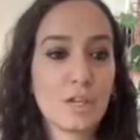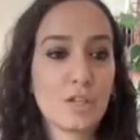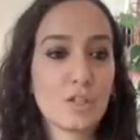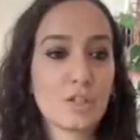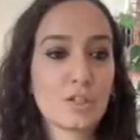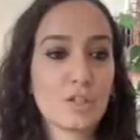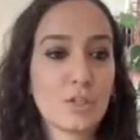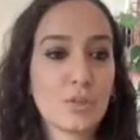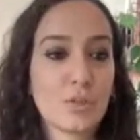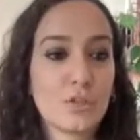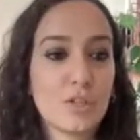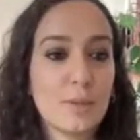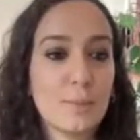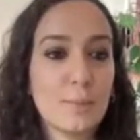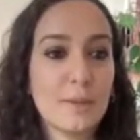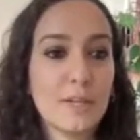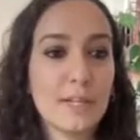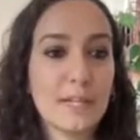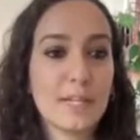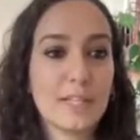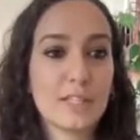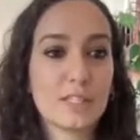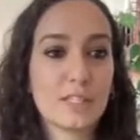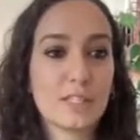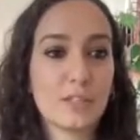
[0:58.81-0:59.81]
So, jumping
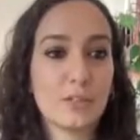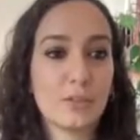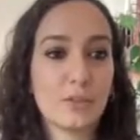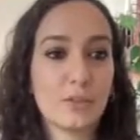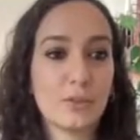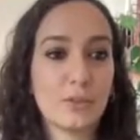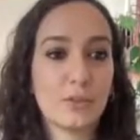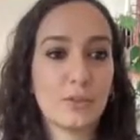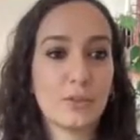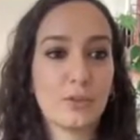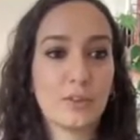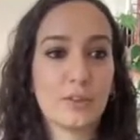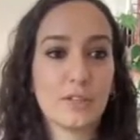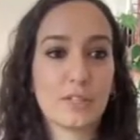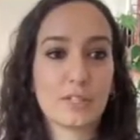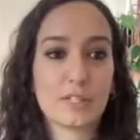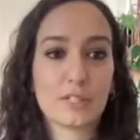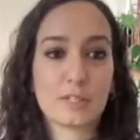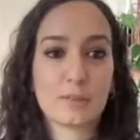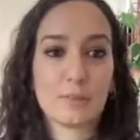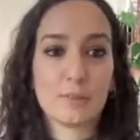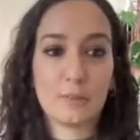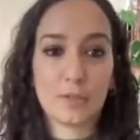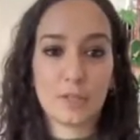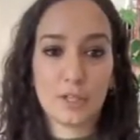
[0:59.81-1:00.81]
into
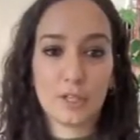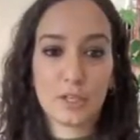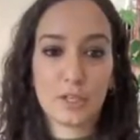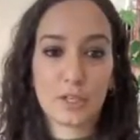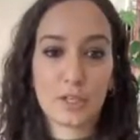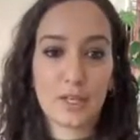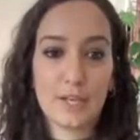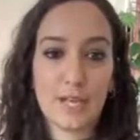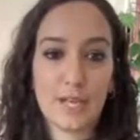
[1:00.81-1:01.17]
this book,